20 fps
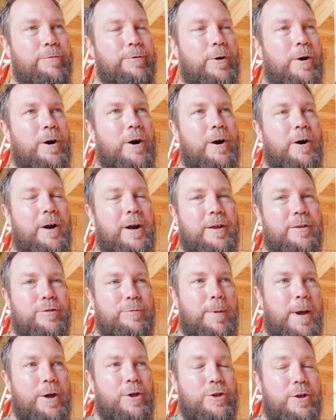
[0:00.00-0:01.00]
for our
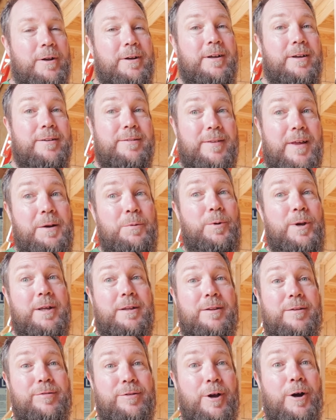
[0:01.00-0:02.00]
inspection, because then we get
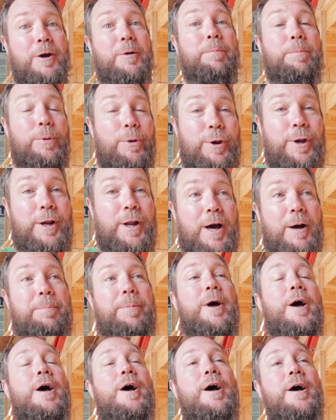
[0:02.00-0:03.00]
to start putting
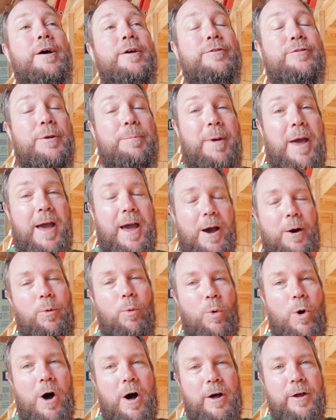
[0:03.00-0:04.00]
up some
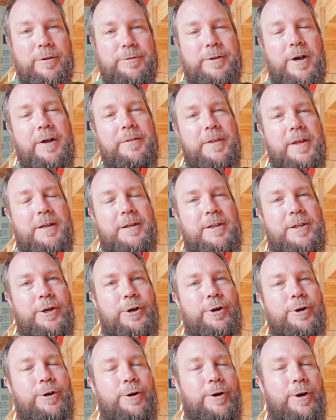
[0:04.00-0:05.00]
walls on the
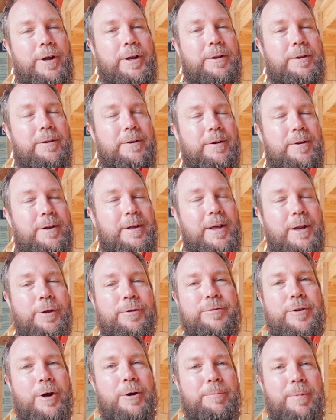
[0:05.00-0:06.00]
interior and it'll
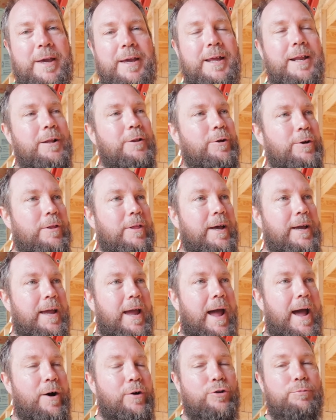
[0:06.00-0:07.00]
start making it look like a
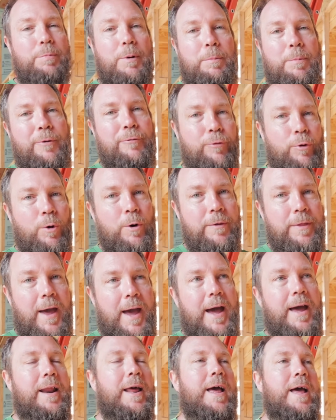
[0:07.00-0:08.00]
house. But before
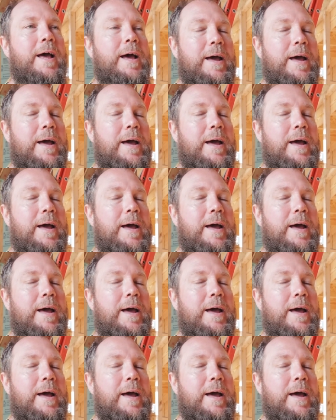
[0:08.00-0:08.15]
that,